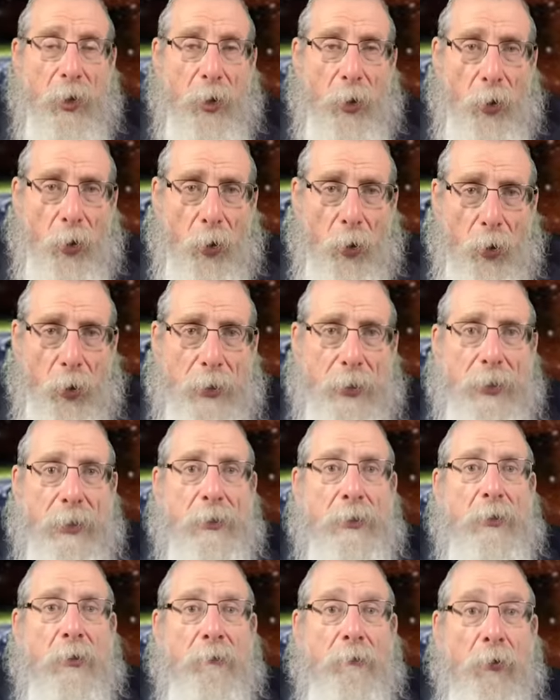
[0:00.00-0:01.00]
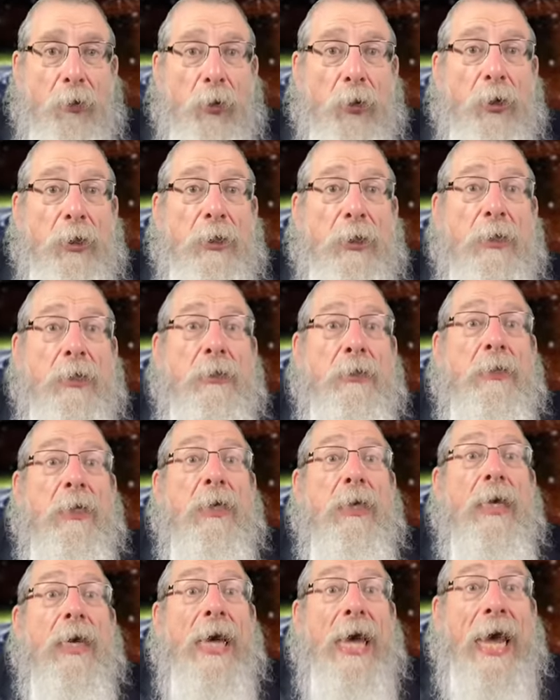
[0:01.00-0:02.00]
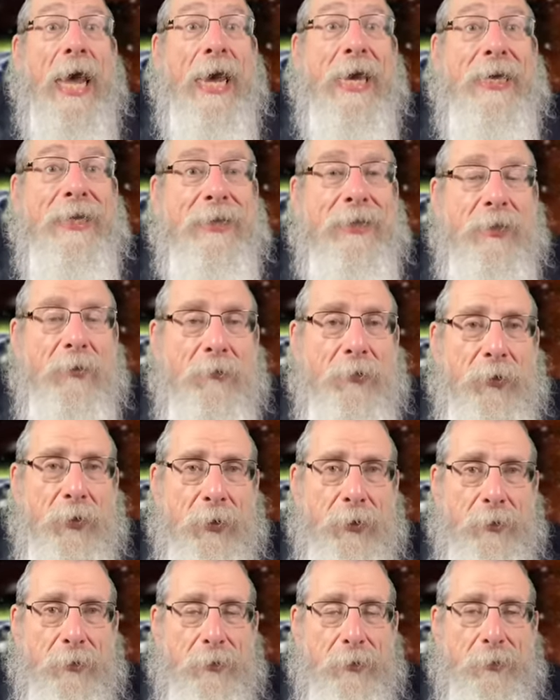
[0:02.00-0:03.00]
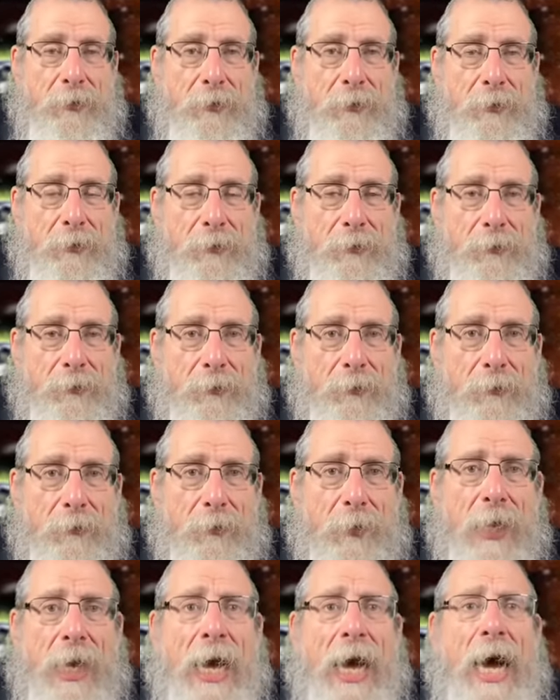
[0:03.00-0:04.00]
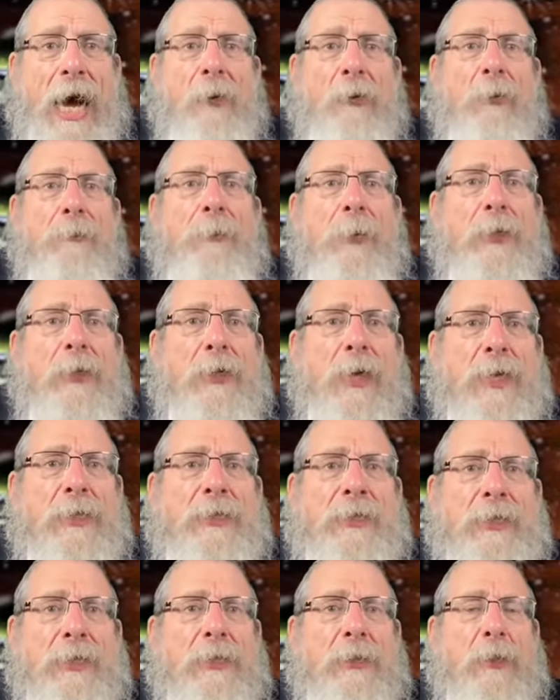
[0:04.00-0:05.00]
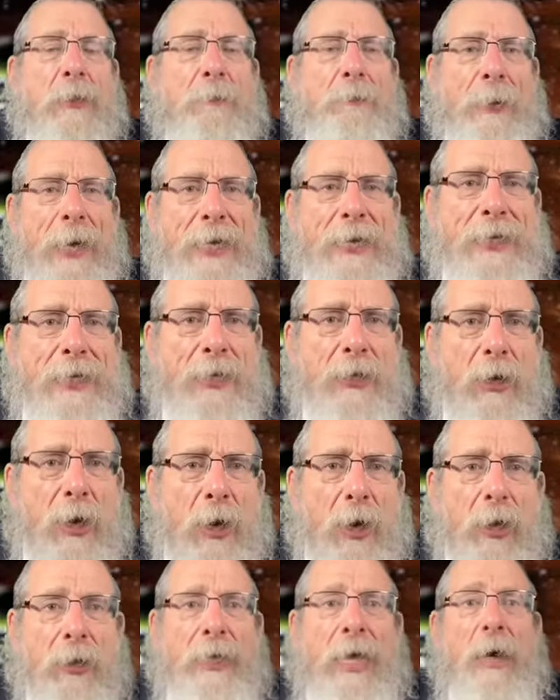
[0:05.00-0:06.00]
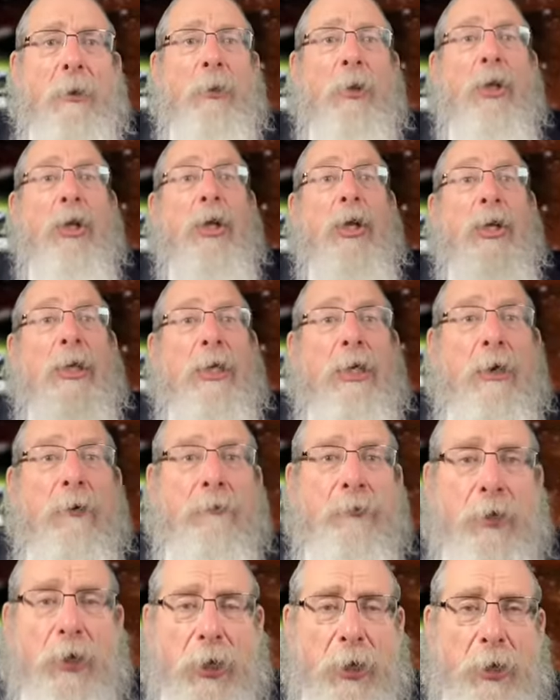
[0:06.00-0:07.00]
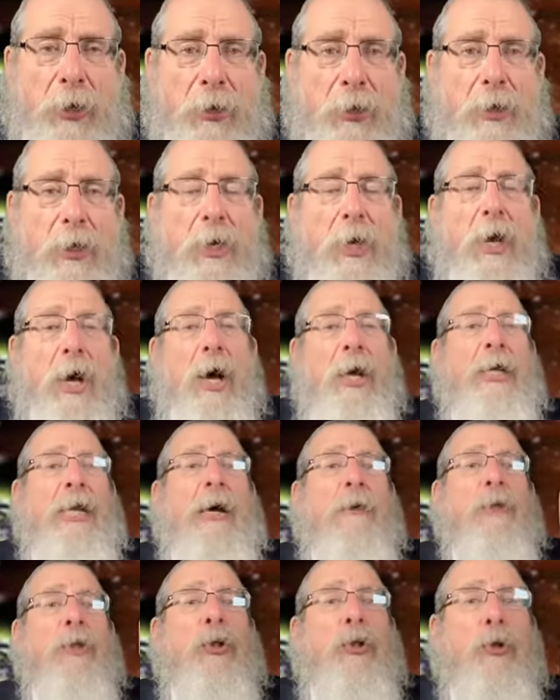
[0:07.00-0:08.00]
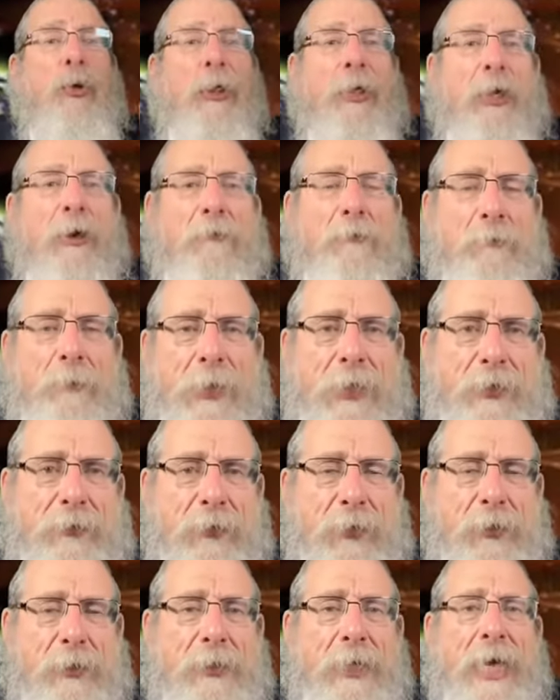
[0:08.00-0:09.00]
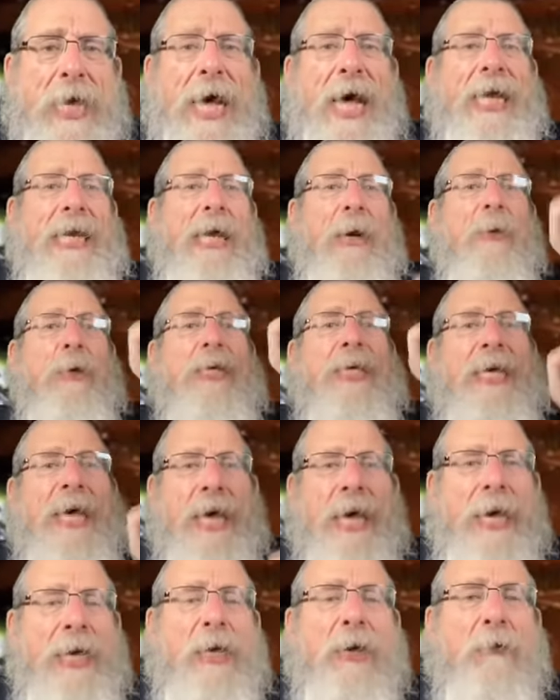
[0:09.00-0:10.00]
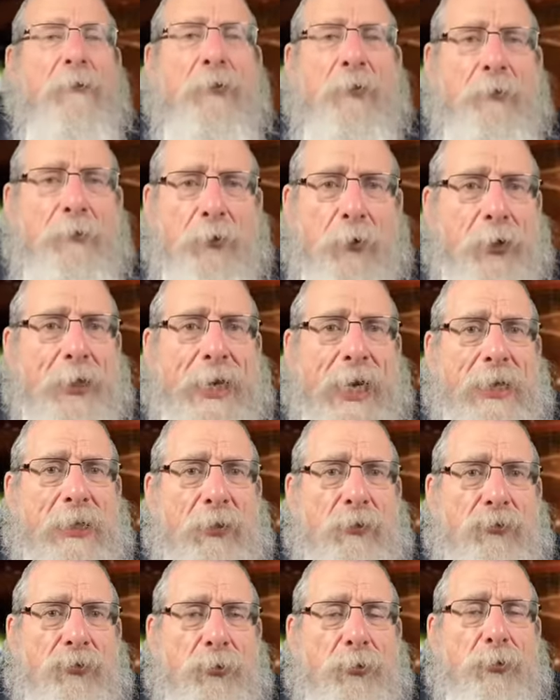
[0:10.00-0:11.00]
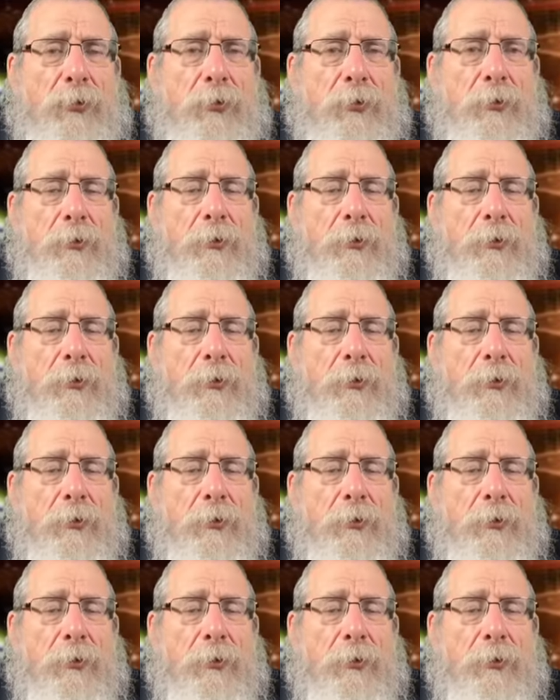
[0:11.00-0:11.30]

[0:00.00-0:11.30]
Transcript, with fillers: holiest of holiest activities. Our parnasa is depending on our learning of Torah, on our doing of mitzvahs, and our caring of, for another Jew.